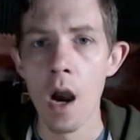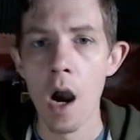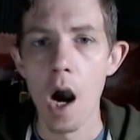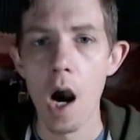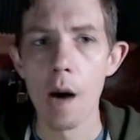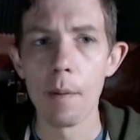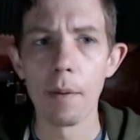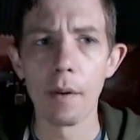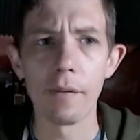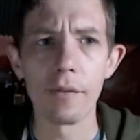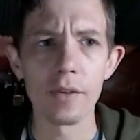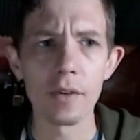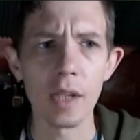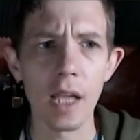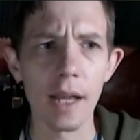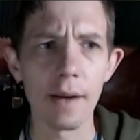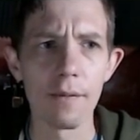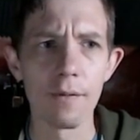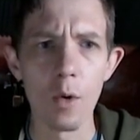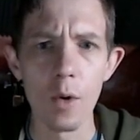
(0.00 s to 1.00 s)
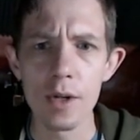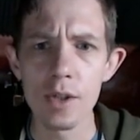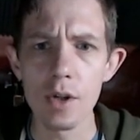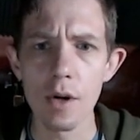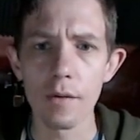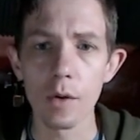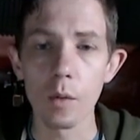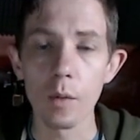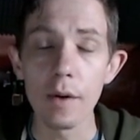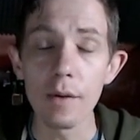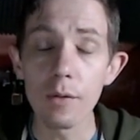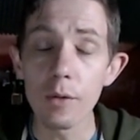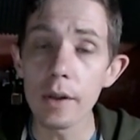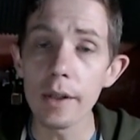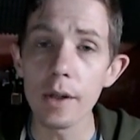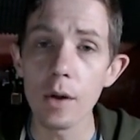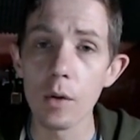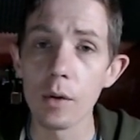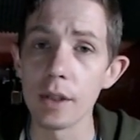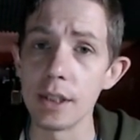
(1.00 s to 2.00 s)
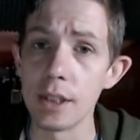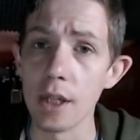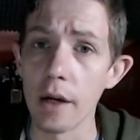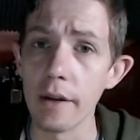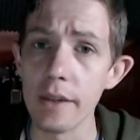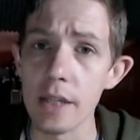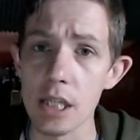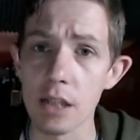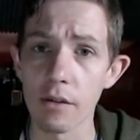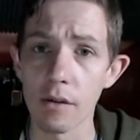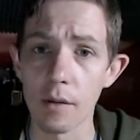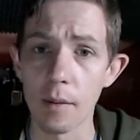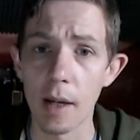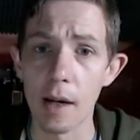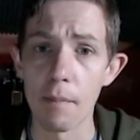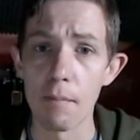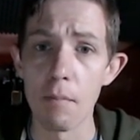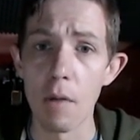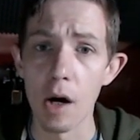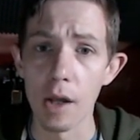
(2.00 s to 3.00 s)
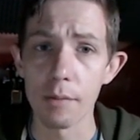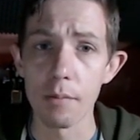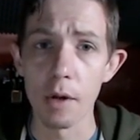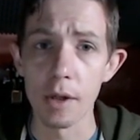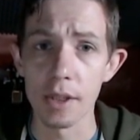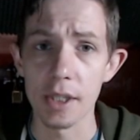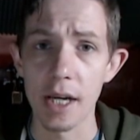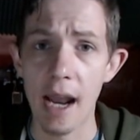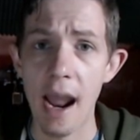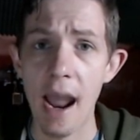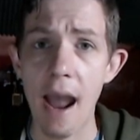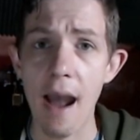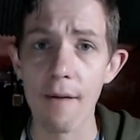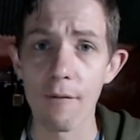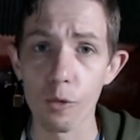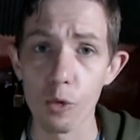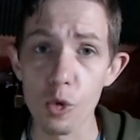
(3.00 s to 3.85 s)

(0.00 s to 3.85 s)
Uh, but for like voiceover, we've really only done this for about a month, month and a half,